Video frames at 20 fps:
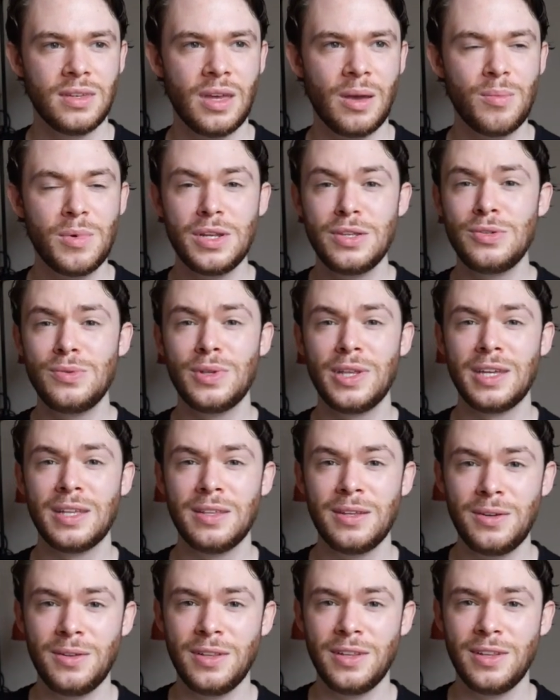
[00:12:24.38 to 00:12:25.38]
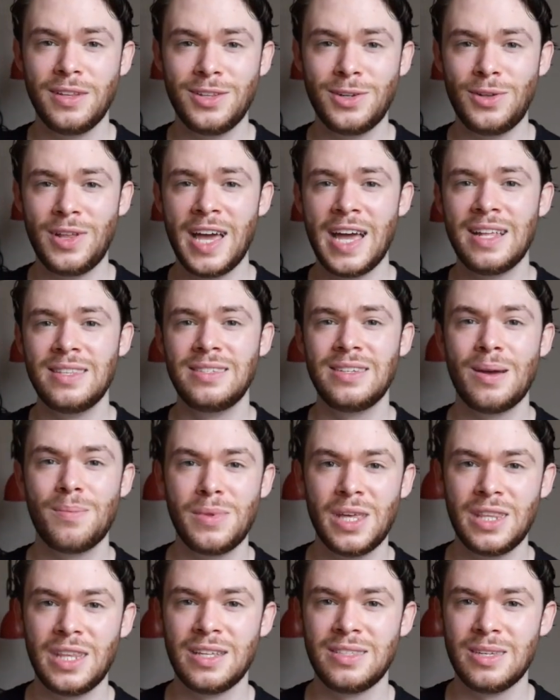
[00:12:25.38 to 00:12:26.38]
I'm going to do like a little little heads up
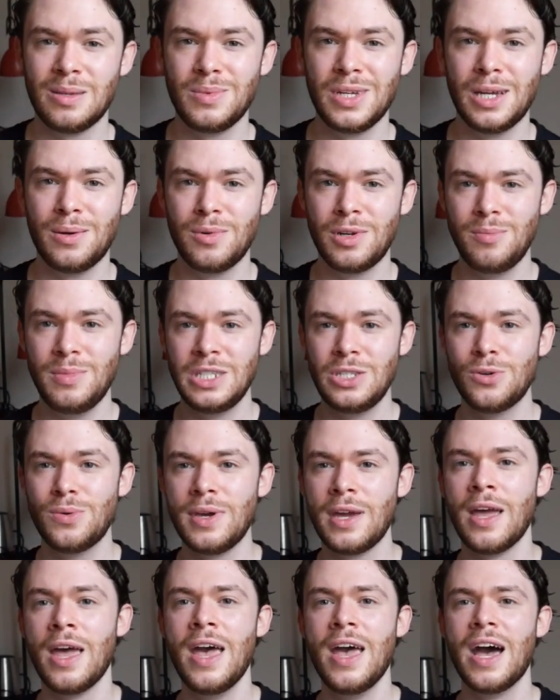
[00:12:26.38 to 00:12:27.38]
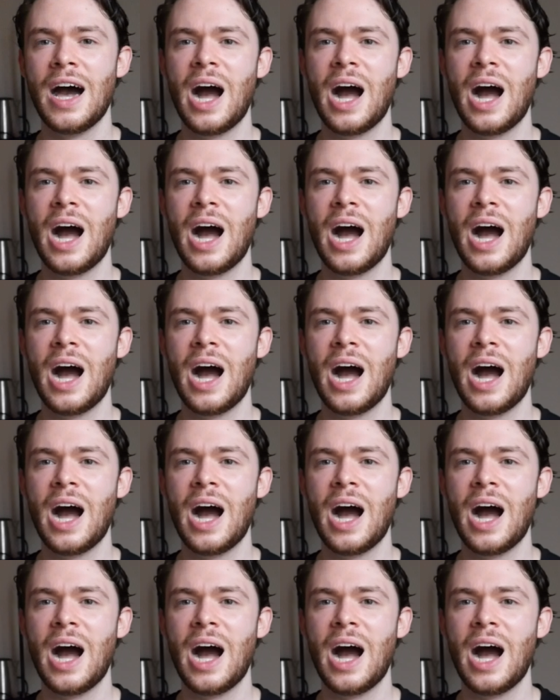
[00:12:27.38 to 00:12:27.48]
that that's something I'm going to be doing.